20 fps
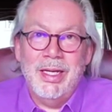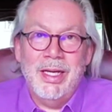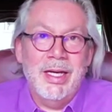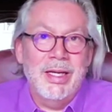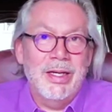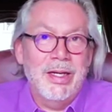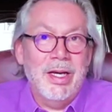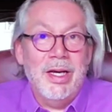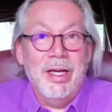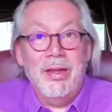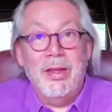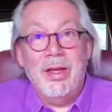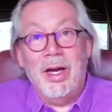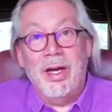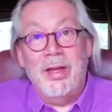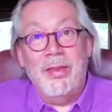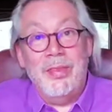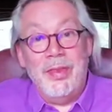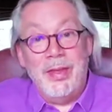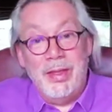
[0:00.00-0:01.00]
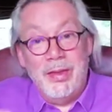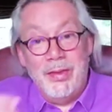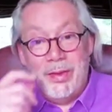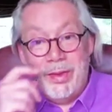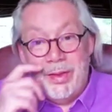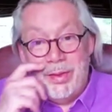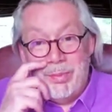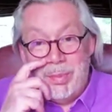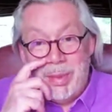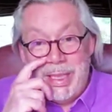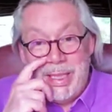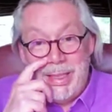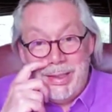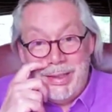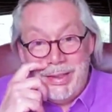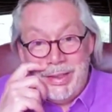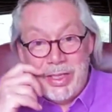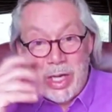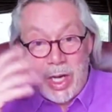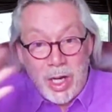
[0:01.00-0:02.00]
and I I think that
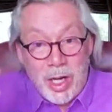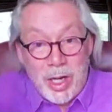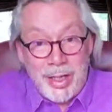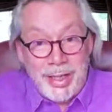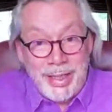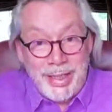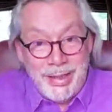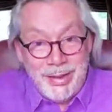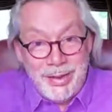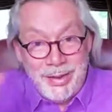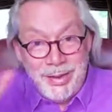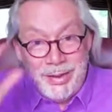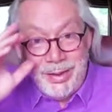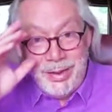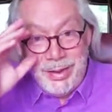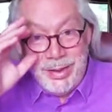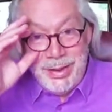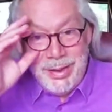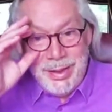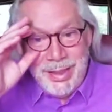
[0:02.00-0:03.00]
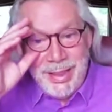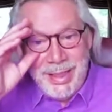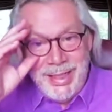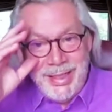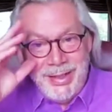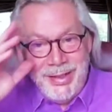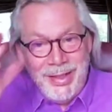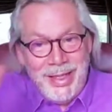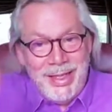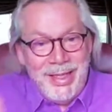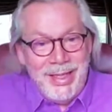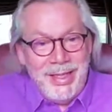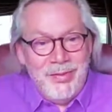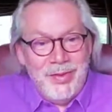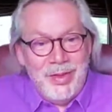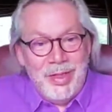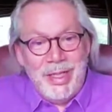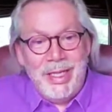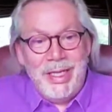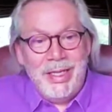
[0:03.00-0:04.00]
being kind in
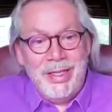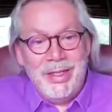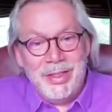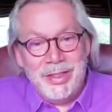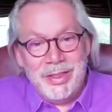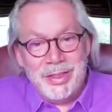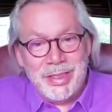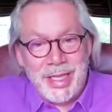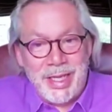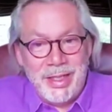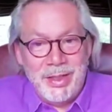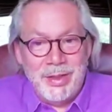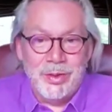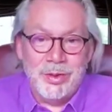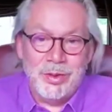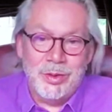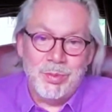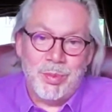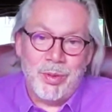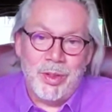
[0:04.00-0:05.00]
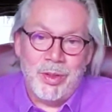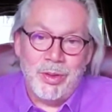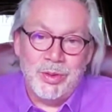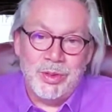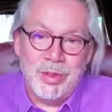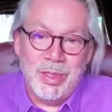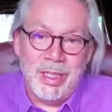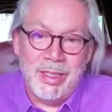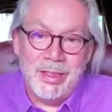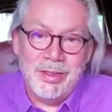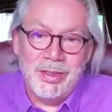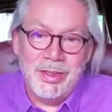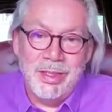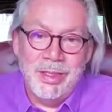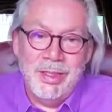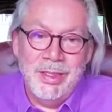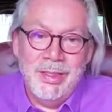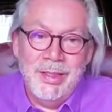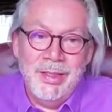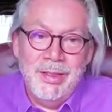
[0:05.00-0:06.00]
even in a sales process
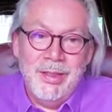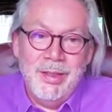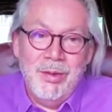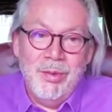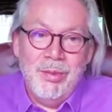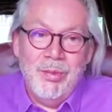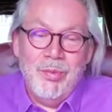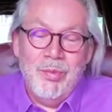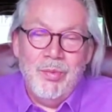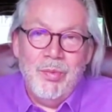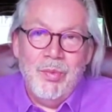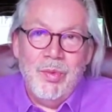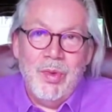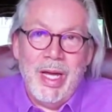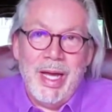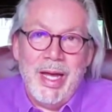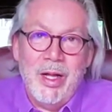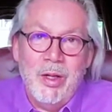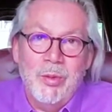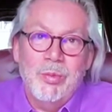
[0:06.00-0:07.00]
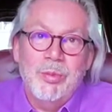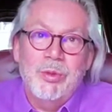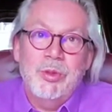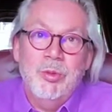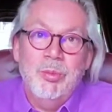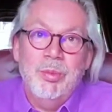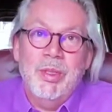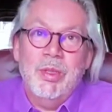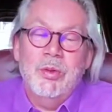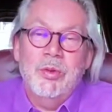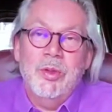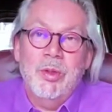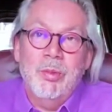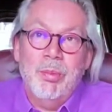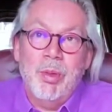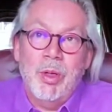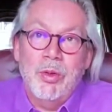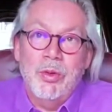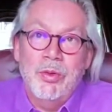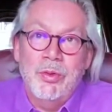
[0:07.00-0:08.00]
helps you build a
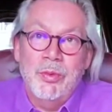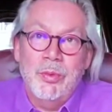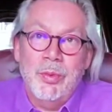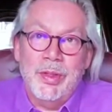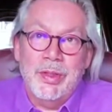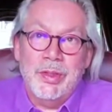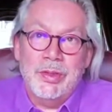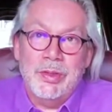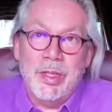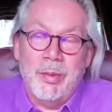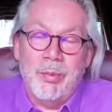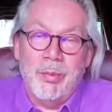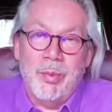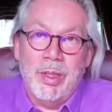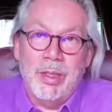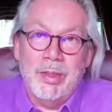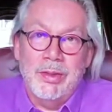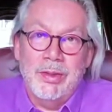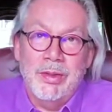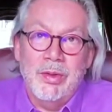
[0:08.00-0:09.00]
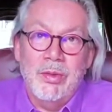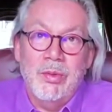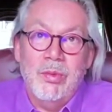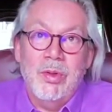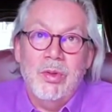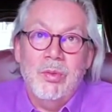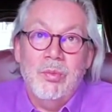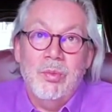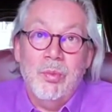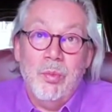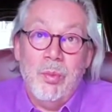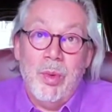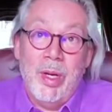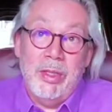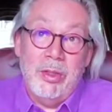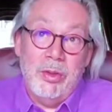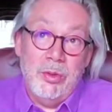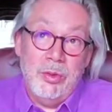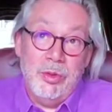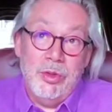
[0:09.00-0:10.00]
bond with someone where
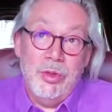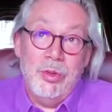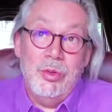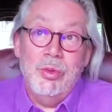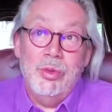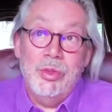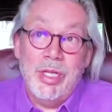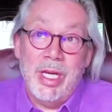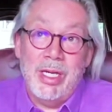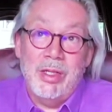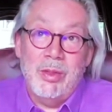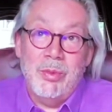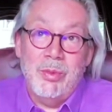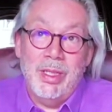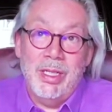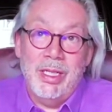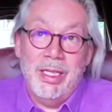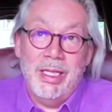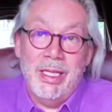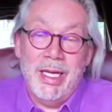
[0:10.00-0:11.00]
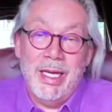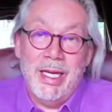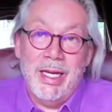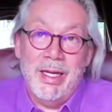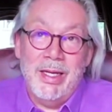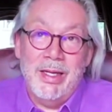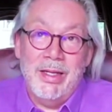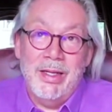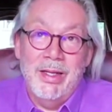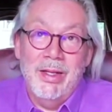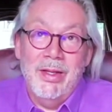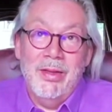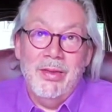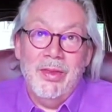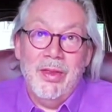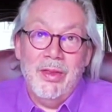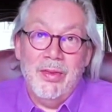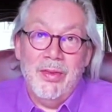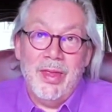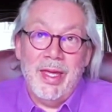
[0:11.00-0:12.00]
you do genuinely care
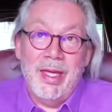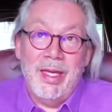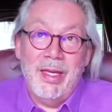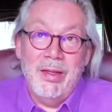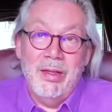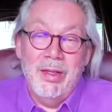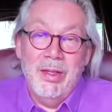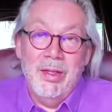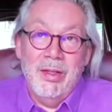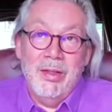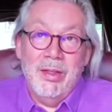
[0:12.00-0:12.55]
that they